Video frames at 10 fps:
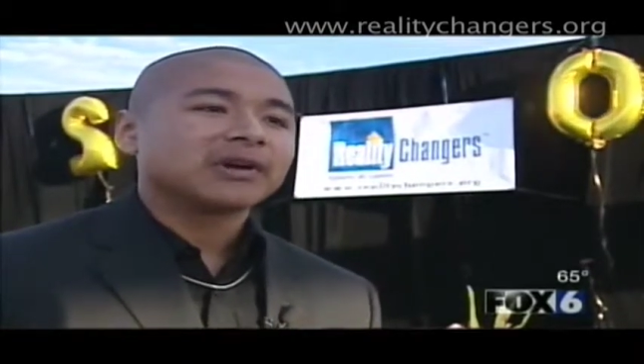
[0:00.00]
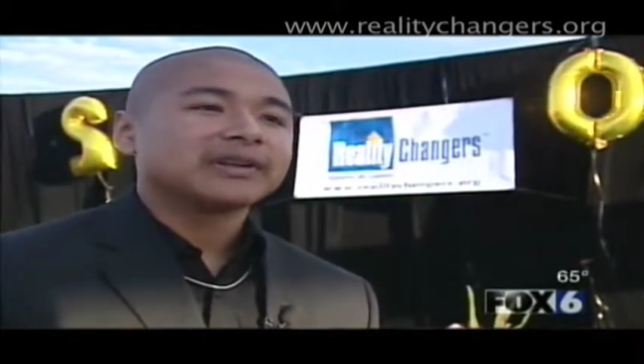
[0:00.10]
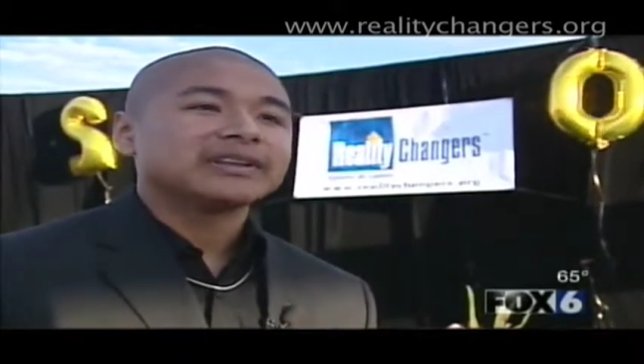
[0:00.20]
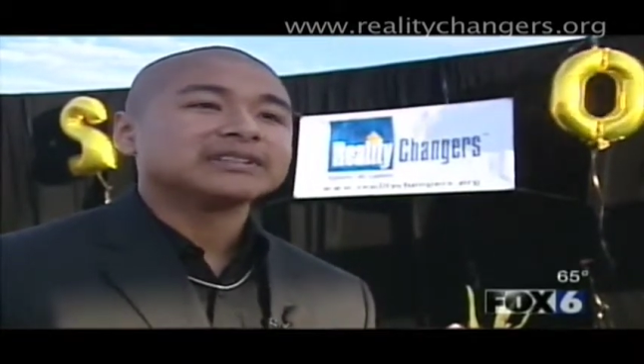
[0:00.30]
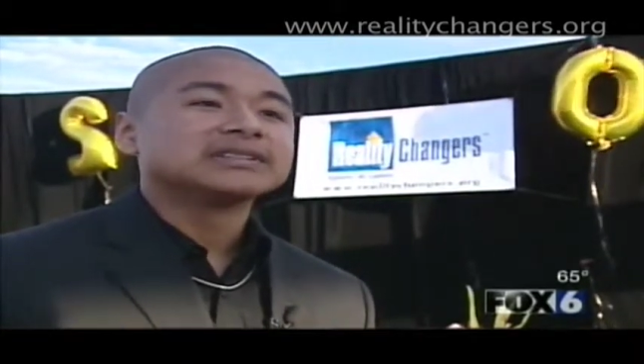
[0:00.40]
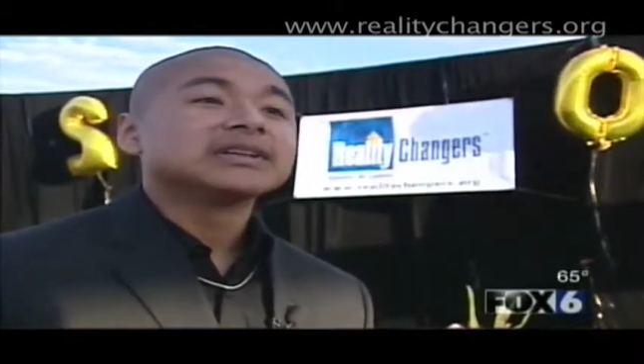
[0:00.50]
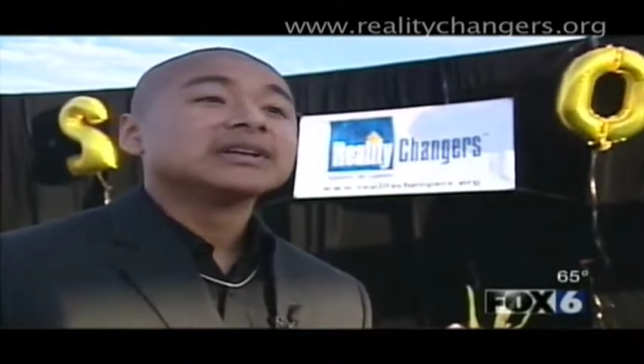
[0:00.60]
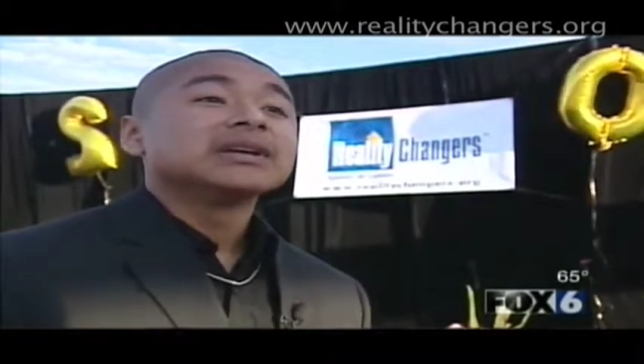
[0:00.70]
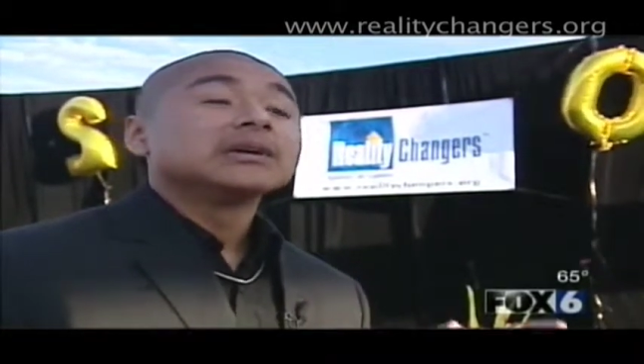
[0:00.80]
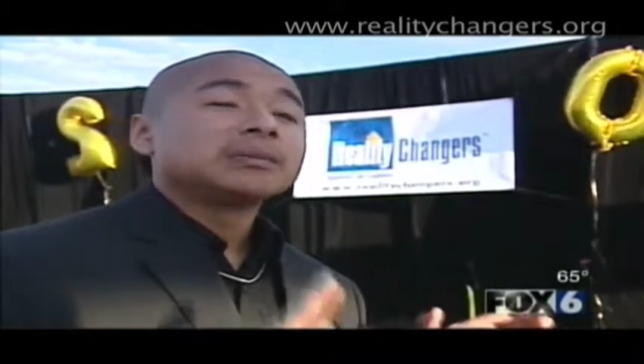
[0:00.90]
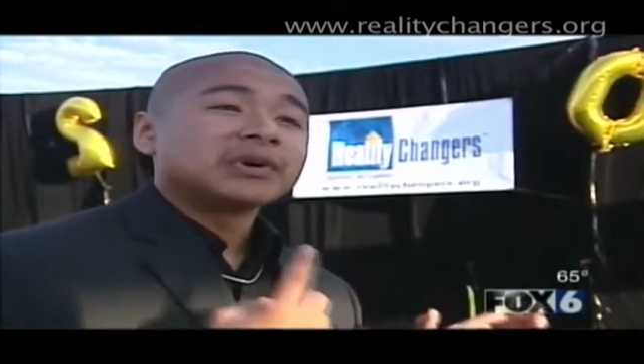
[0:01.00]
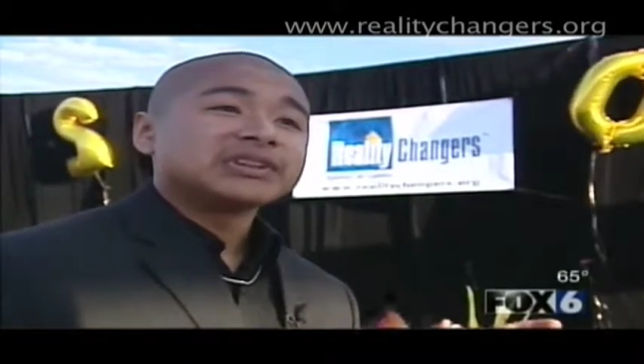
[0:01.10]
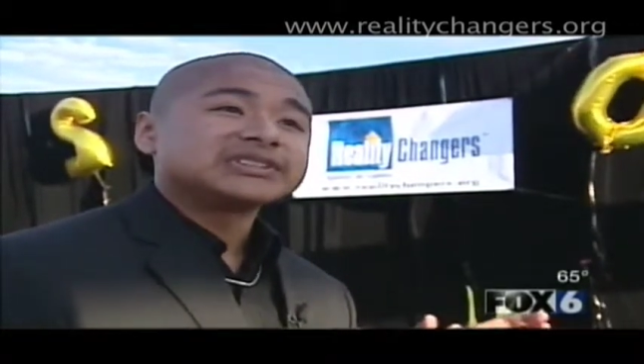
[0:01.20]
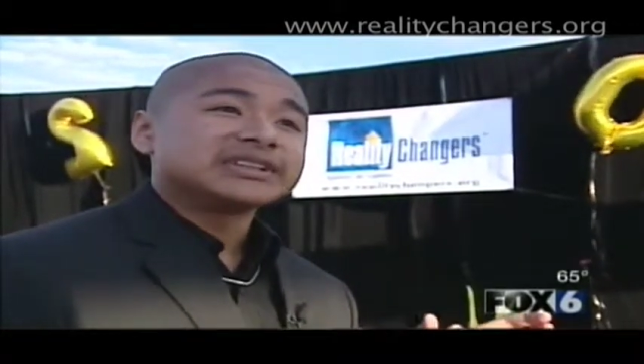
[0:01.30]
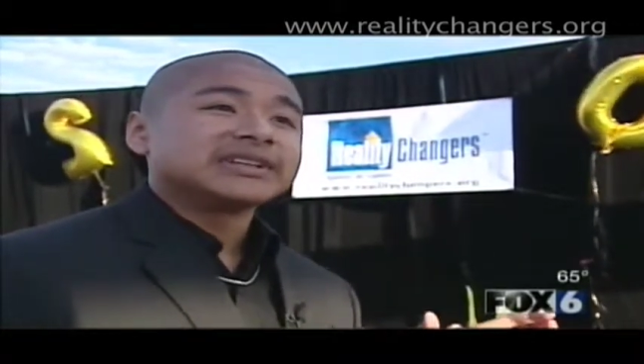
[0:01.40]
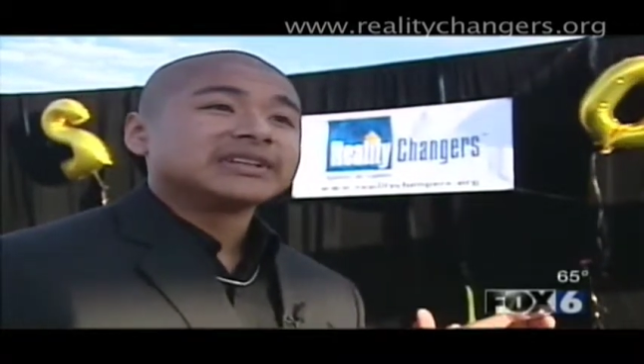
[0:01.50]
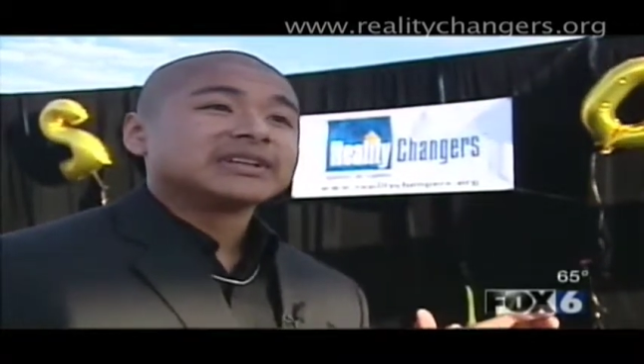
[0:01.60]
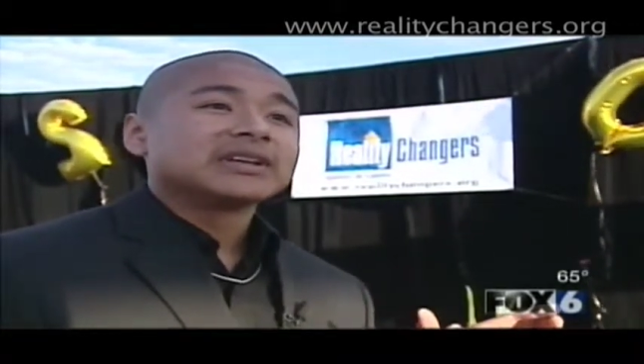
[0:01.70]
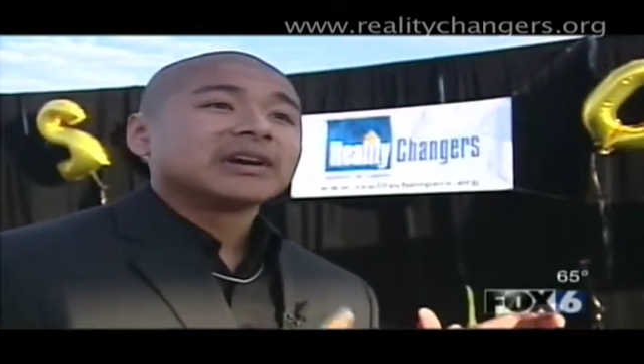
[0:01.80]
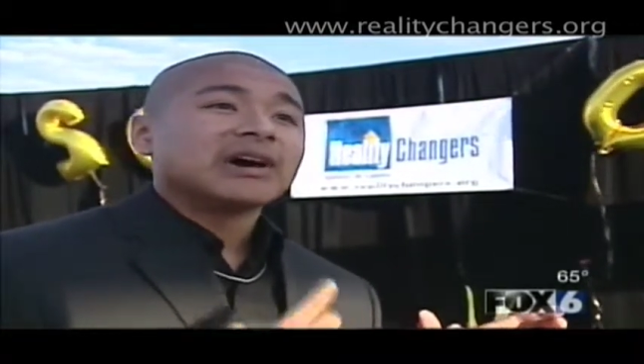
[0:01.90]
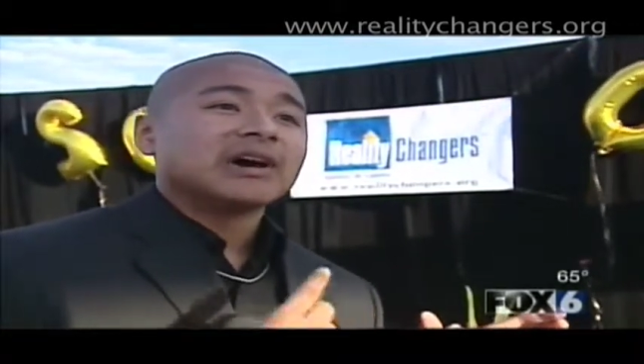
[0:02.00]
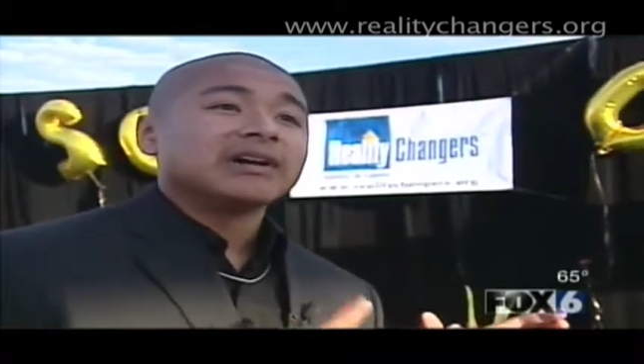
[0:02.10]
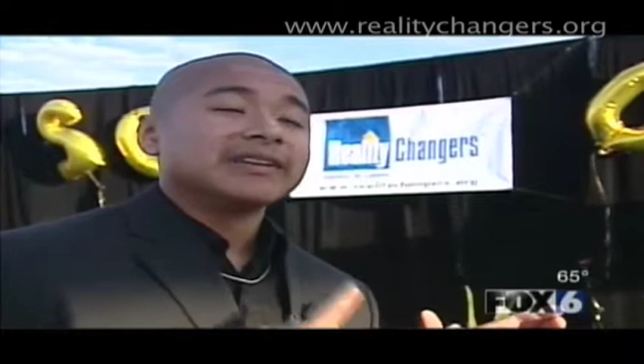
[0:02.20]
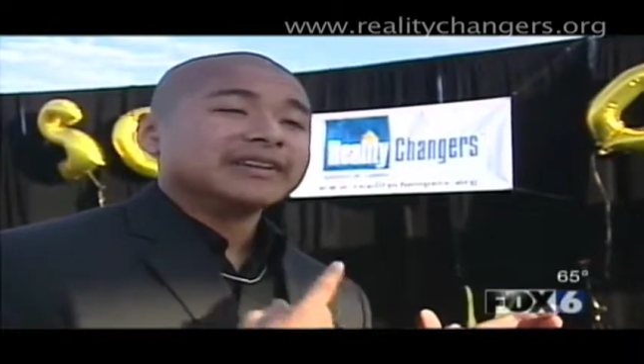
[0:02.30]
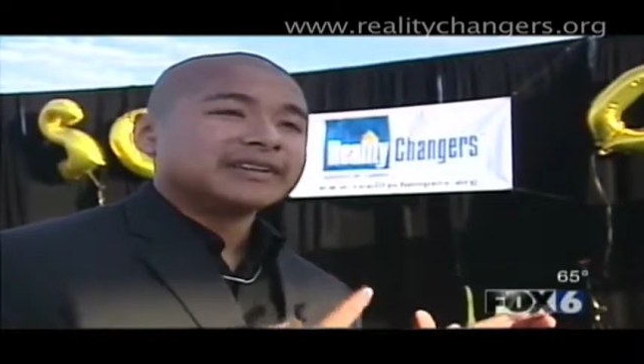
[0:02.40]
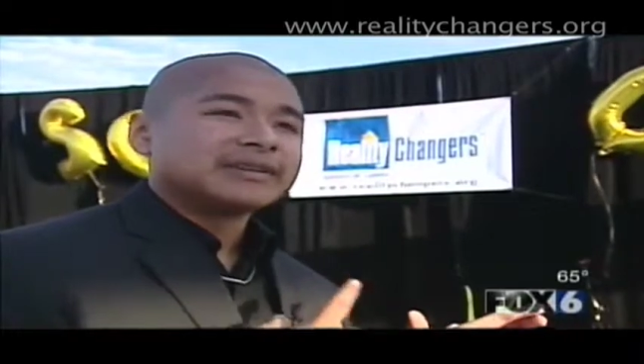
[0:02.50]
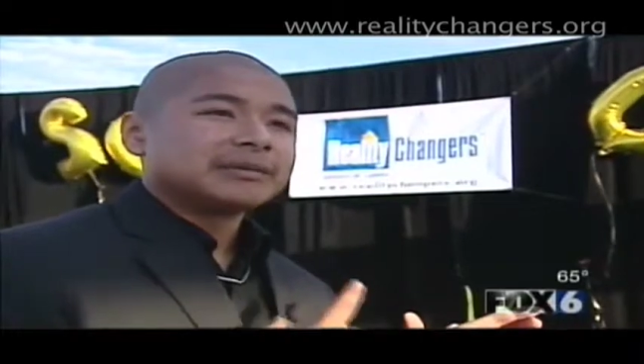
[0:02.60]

had a chance to, to work with some of the